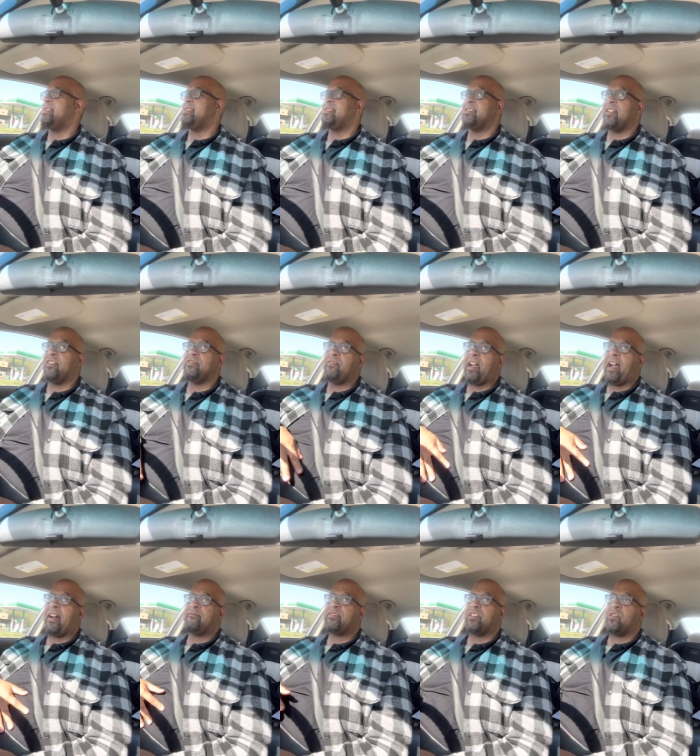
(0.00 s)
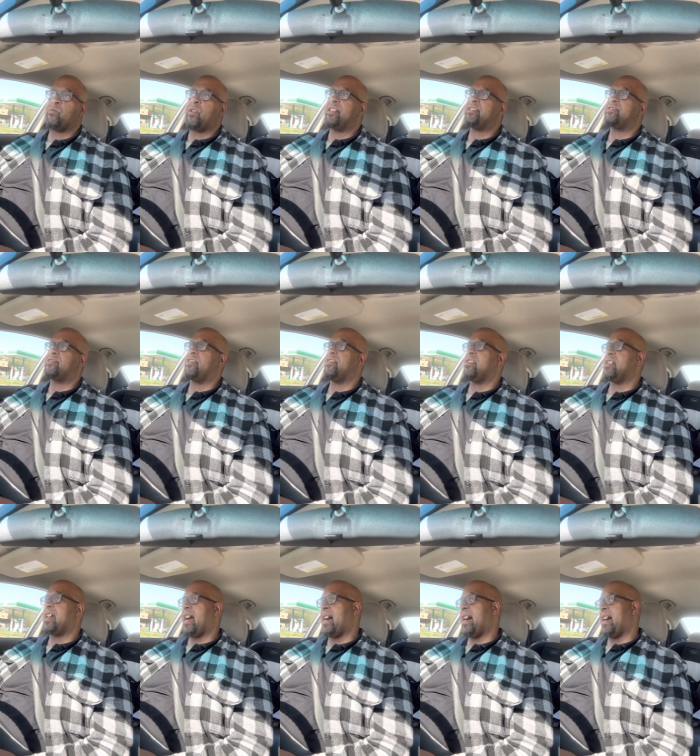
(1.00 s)
you know, you have to arrest her.
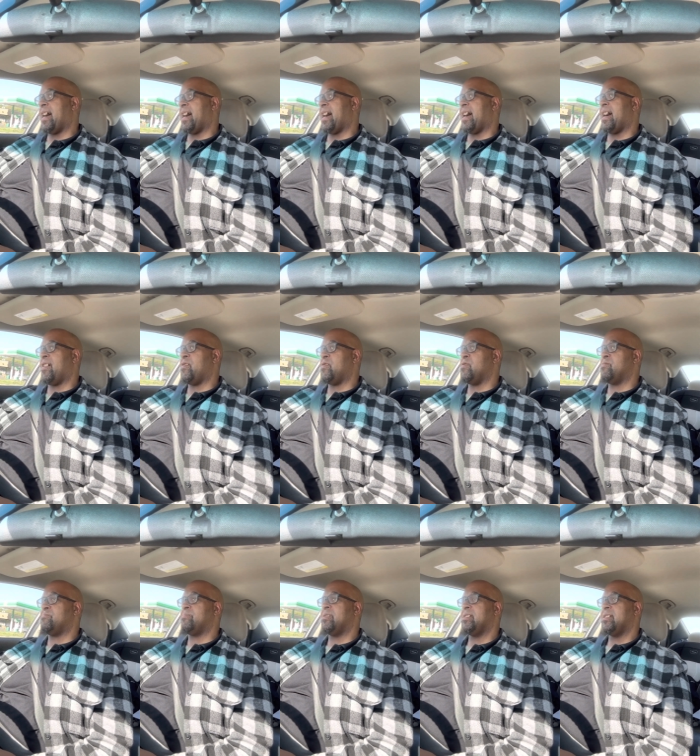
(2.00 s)
I, I hope,